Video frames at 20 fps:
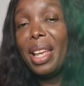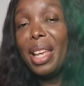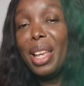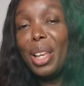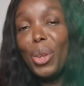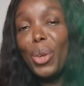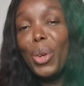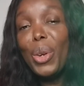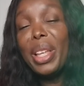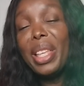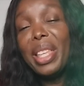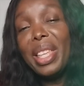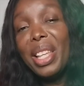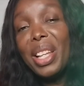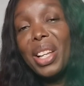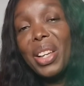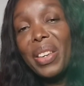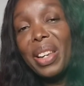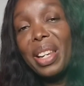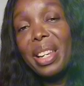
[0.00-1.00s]

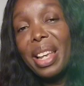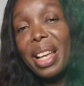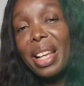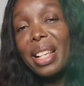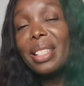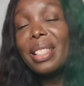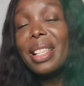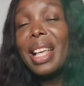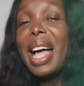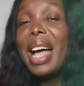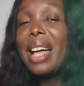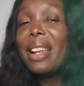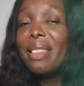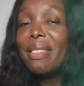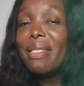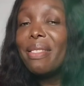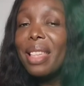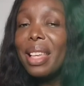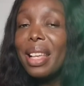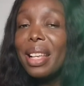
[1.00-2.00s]
ingredients and
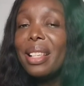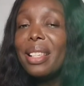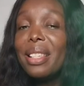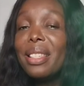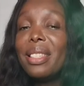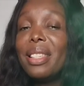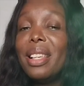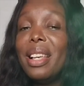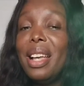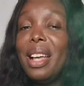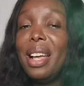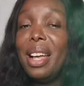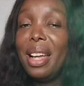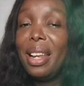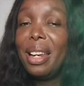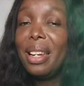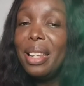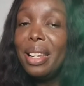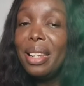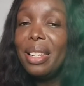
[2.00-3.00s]
the things
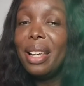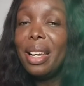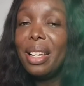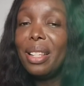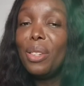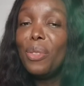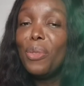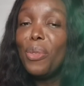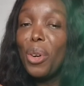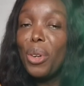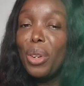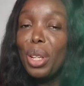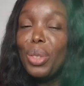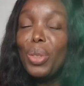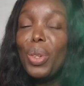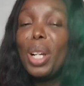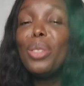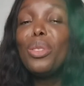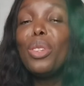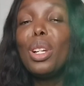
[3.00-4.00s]
needed for it
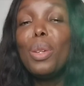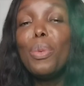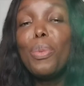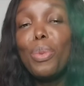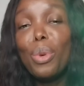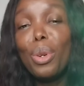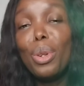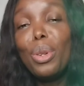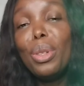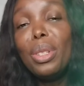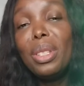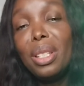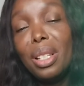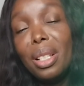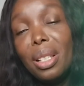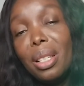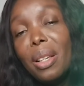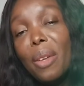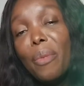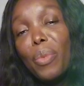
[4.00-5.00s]
to actually produce
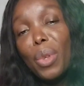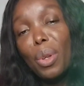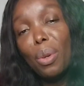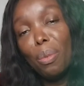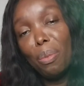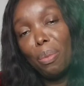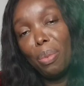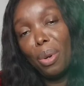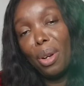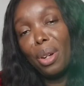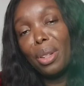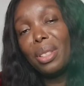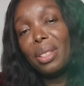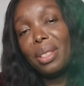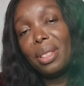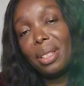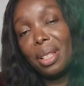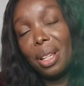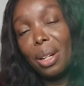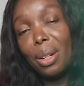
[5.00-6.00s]
these blood
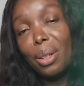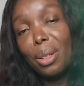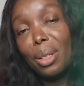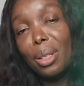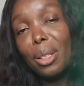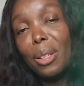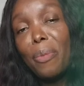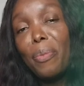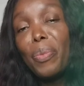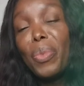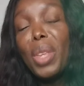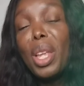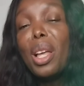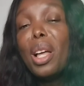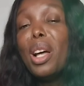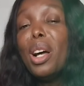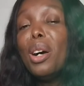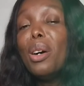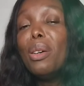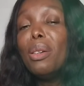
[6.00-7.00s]
cells.
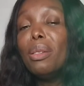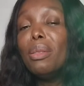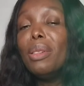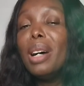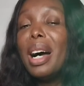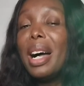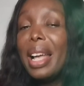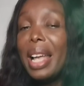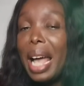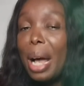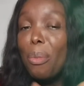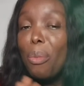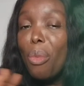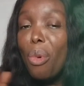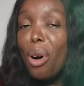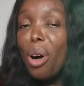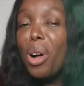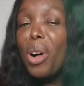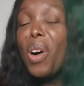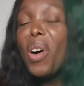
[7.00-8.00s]

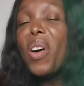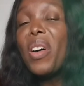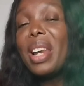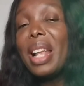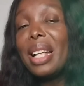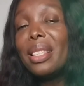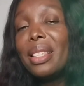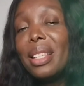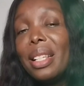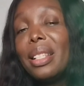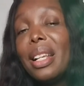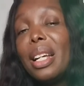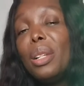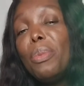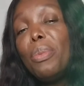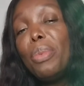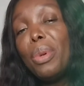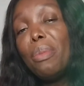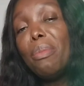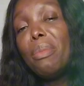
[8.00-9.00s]
Among other things that
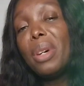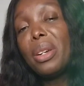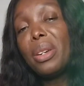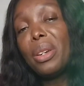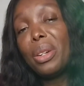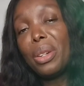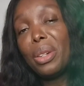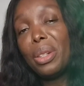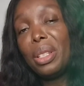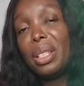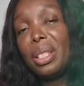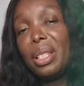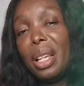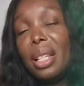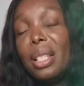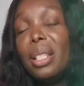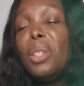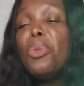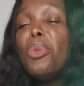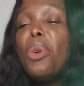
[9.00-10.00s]
the bone marrow
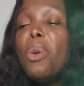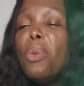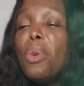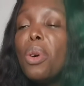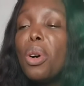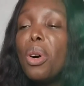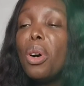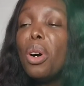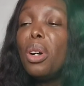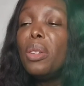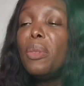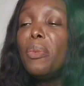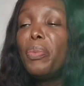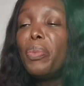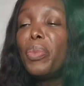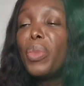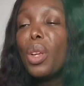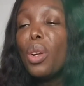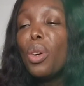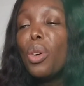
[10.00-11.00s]
contains is what we call
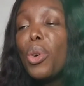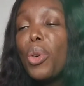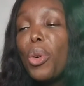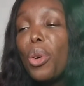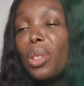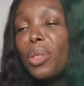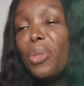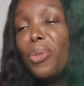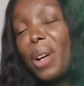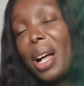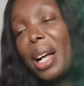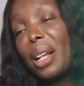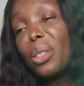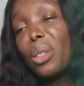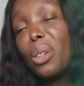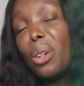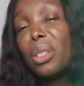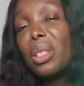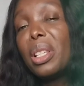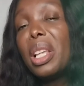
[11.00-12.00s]
growth
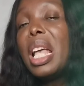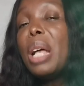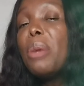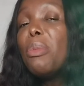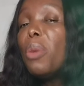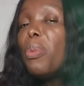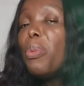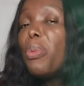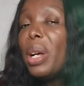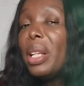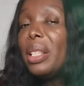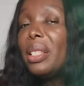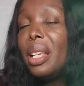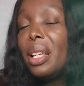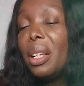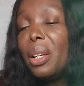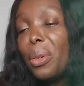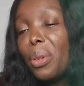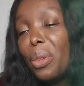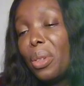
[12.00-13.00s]
factors,
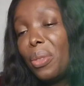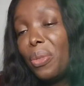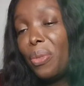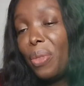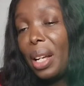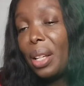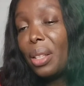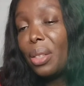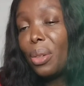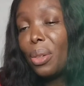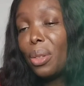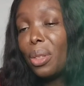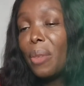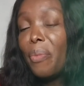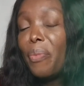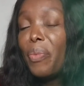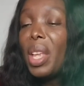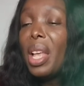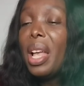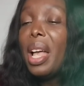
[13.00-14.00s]
haemopoietic growth factors.